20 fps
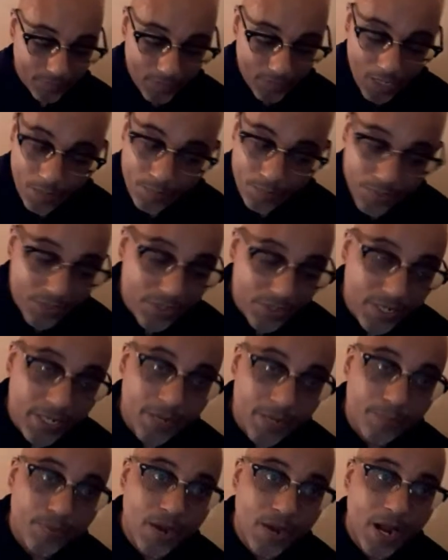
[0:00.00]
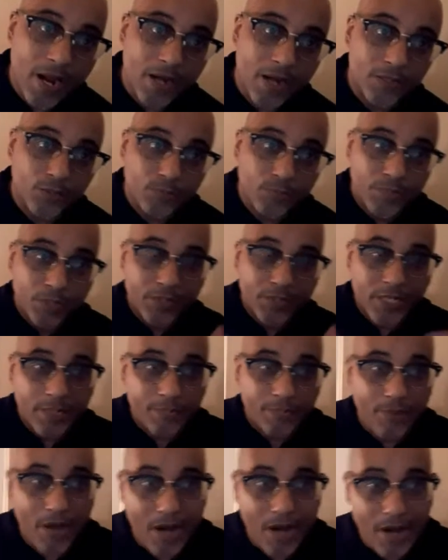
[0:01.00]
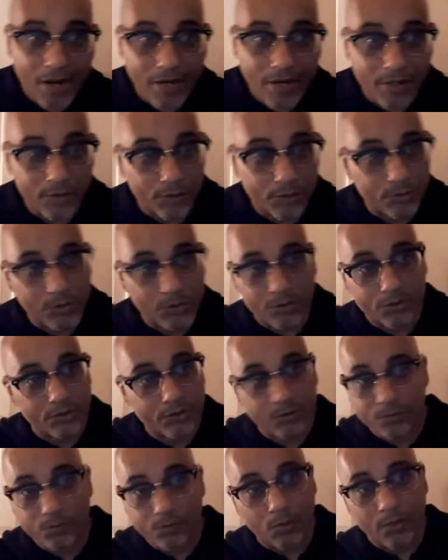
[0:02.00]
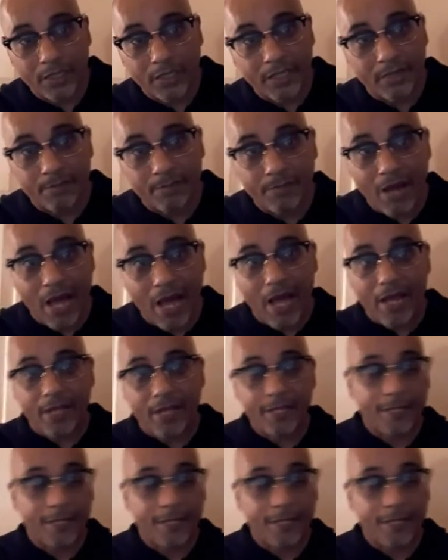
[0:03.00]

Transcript: I'm building an empire. You build an empire, or you just want to get by?